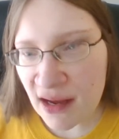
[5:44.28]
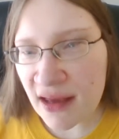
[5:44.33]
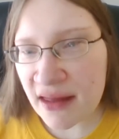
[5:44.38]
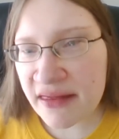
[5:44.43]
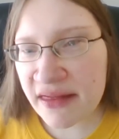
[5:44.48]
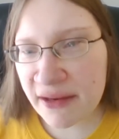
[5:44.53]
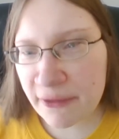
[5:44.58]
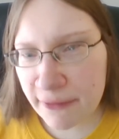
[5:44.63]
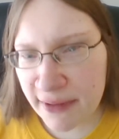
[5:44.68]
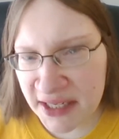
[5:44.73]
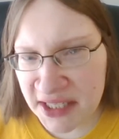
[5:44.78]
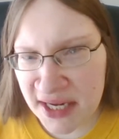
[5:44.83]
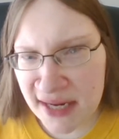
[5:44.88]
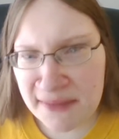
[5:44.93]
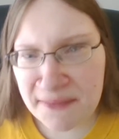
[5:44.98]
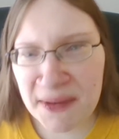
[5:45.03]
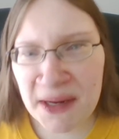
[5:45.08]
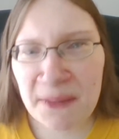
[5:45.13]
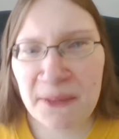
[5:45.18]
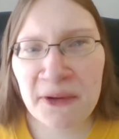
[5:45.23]
The
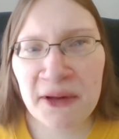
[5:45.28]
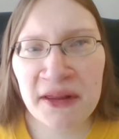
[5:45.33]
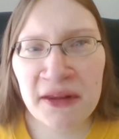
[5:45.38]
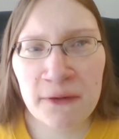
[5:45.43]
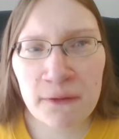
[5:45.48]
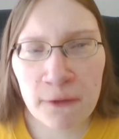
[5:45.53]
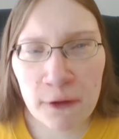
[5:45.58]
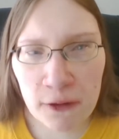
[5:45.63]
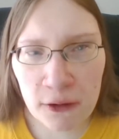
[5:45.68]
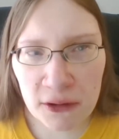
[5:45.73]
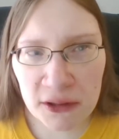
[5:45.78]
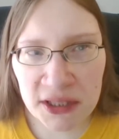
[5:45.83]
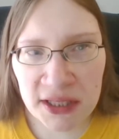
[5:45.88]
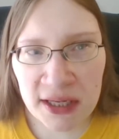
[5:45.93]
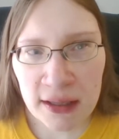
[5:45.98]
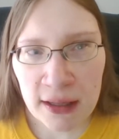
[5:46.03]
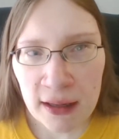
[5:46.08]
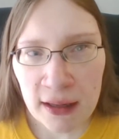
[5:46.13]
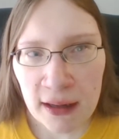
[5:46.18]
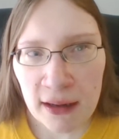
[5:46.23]
richest people in the world
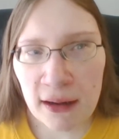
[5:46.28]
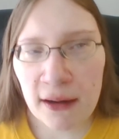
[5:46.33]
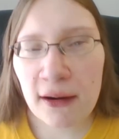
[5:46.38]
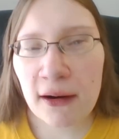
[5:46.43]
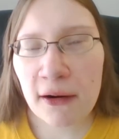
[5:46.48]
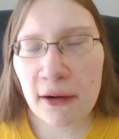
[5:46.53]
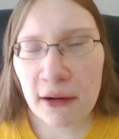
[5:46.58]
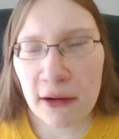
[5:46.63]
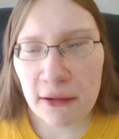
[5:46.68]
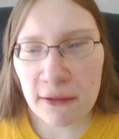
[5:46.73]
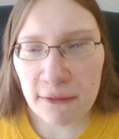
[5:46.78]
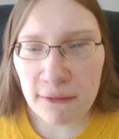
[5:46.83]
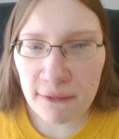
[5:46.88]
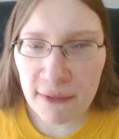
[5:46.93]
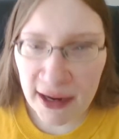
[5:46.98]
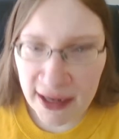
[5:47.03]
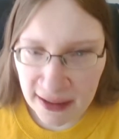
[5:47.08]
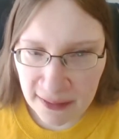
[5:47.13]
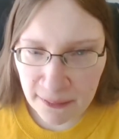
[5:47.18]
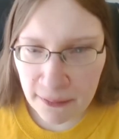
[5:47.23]
are
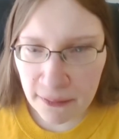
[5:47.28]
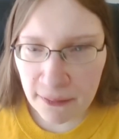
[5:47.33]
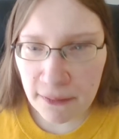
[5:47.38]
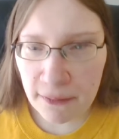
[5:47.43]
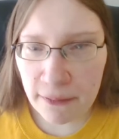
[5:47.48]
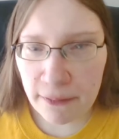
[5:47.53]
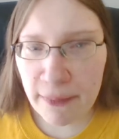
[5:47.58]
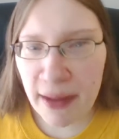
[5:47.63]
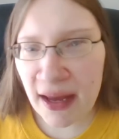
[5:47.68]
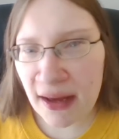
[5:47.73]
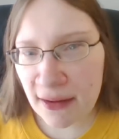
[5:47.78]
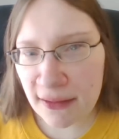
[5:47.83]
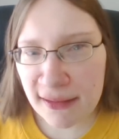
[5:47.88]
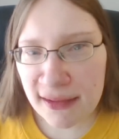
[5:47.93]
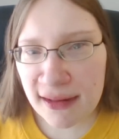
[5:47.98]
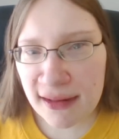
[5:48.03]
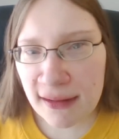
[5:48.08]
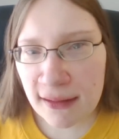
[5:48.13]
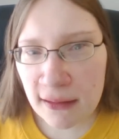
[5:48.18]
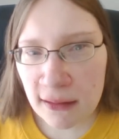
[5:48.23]
white
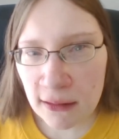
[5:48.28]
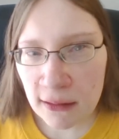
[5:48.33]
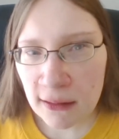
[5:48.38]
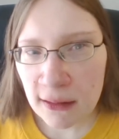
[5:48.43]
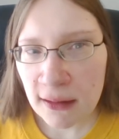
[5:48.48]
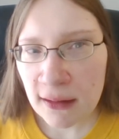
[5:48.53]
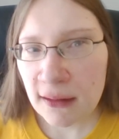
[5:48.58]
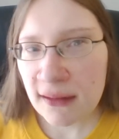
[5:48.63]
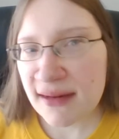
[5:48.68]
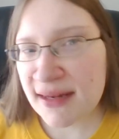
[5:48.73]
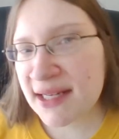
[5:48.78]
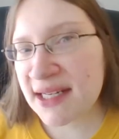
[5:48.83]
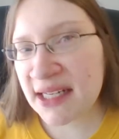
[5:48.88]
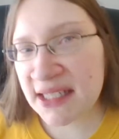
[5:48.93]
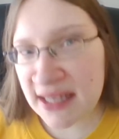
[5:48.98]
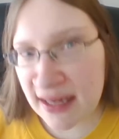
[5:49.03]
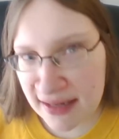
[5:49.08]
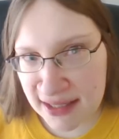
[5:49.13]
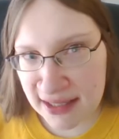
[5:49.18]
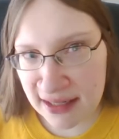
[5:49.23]
males,
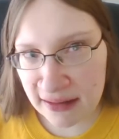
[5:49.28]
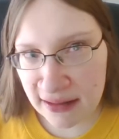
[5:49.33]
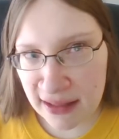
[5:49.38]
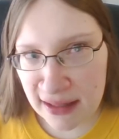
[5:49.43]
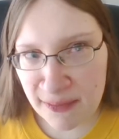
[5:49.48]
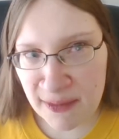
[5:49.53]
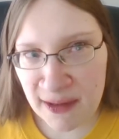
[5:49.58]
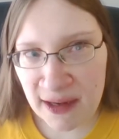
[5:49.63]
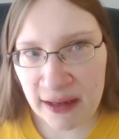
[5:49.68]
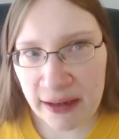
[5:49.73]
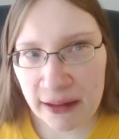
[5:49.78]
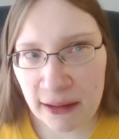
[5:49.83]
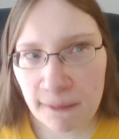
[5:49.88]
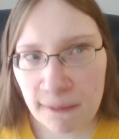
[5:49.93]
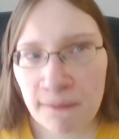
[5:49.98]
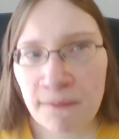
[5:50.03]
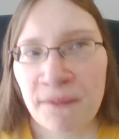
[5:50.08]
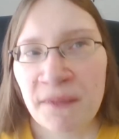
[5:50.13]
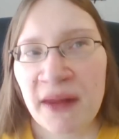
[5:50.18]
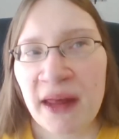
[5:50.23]
statistically speaking.
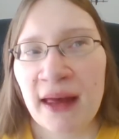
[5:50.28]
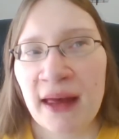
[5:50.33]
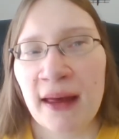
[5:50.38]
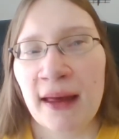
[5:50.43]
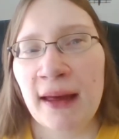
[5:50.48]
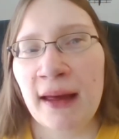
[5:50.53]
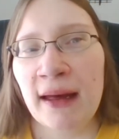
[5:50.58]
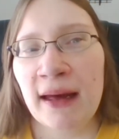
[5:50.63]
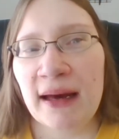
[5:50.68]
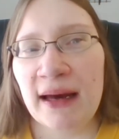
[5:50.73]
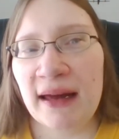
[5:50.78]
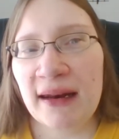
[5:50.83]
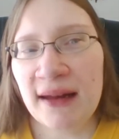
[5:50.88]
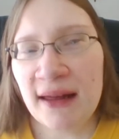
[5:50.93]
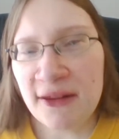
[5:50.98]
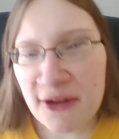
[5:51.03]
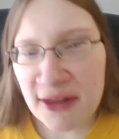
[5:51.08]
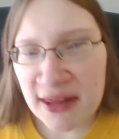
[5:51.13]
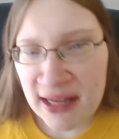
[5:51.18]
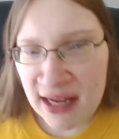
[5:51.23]

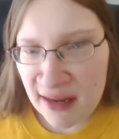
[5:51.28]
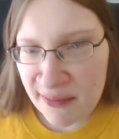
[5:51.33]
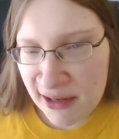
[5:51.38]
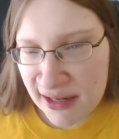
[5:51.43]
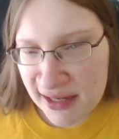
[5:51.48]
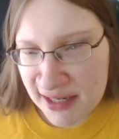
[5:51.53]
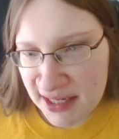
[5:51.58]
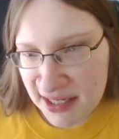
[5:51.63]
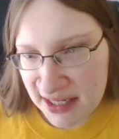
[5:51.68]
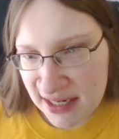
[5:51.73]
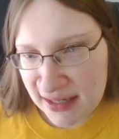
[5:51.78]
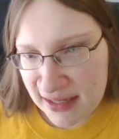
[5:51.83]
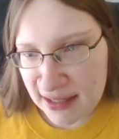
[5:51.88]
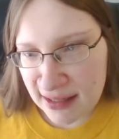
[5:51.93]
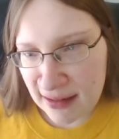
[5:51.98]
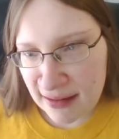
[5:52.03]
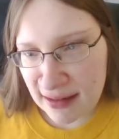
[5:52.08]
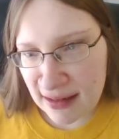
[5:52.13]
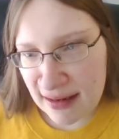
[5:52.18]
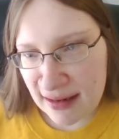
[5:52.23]
Another thing about
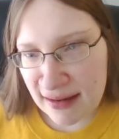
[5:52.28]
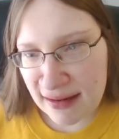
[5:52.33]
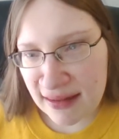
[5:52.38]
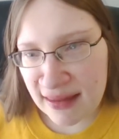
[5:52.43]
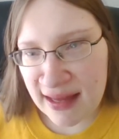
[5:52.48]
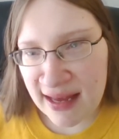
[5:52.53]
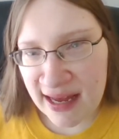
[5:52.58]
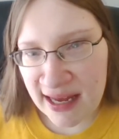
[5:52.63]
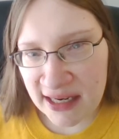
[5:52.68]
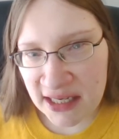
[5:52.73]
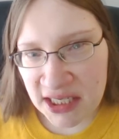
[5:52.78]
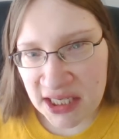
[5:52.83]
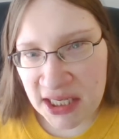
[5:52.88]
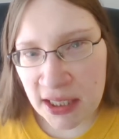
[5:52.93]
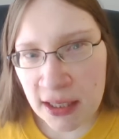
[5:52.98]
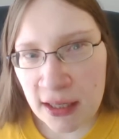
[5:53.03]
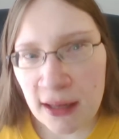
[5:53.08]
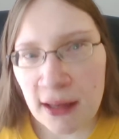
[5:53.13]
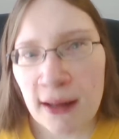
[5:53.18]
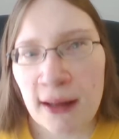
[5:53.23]
statistics is
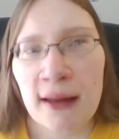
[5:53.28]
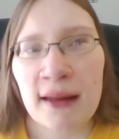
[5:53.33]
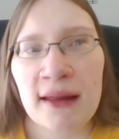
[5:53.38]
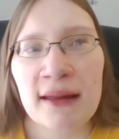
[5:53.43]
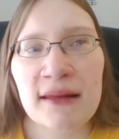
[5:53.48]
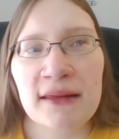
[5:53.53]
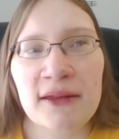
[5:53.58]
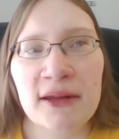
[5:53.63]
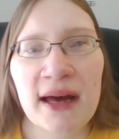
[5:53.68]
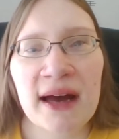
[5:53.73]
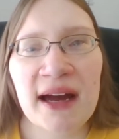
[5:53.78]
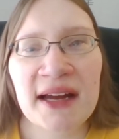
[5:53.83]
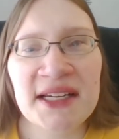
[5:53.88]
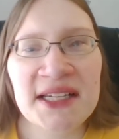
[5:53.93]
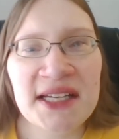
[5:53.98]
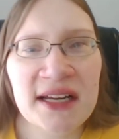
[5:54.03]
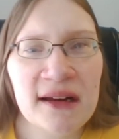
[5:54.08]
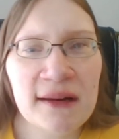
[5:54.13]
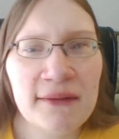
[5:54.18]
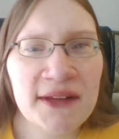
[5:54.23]
that the
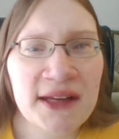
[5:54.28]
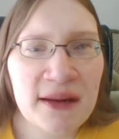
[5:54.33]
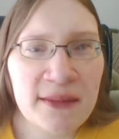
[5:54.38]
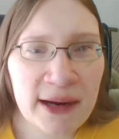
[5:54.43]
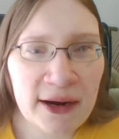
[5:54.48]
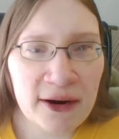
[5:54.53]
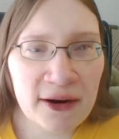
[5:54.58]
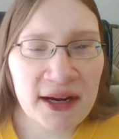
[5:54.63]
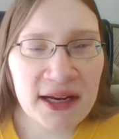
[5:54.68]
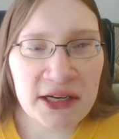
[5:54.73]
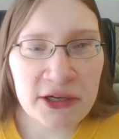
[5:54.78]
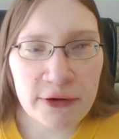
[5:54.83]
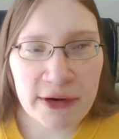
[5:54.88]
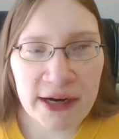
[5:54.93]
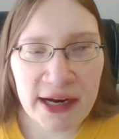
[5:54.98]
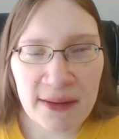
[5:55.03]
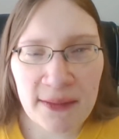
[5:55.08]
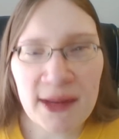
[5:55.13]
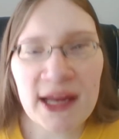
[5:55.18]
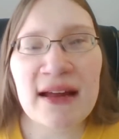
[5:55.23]
idea of the American
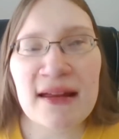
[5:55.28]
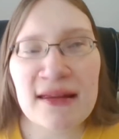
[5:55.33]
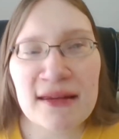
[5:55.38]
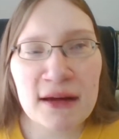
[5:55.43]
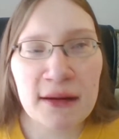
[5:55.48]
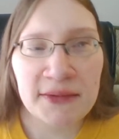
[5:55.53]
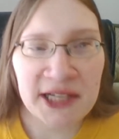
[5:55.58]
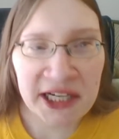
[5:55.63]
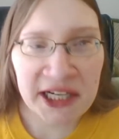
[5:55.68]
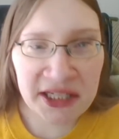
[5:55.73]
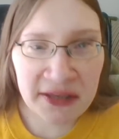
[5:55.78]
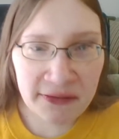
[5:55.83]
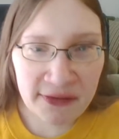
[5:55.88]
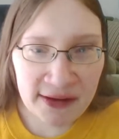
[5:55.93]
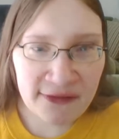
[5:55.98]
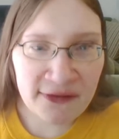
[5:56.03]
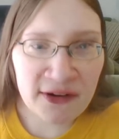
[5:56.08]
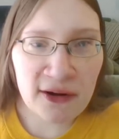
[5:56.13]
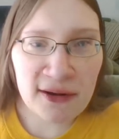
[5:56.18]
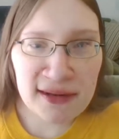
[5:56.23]
dream is
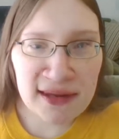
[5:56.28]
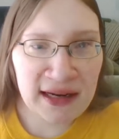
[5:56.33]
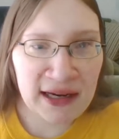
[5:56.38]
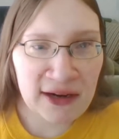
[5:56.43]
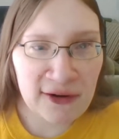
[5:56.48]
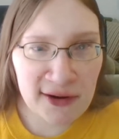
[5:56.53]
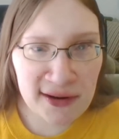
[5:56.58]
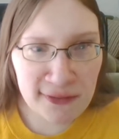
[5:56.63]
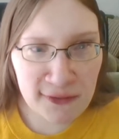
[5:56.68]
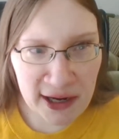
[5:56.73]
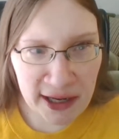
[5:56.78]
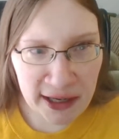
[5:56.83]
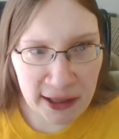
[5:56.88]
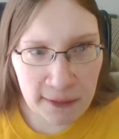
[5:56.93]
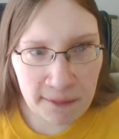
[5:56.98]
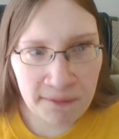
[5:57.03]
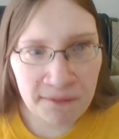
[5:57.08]
objectively false, and here's why.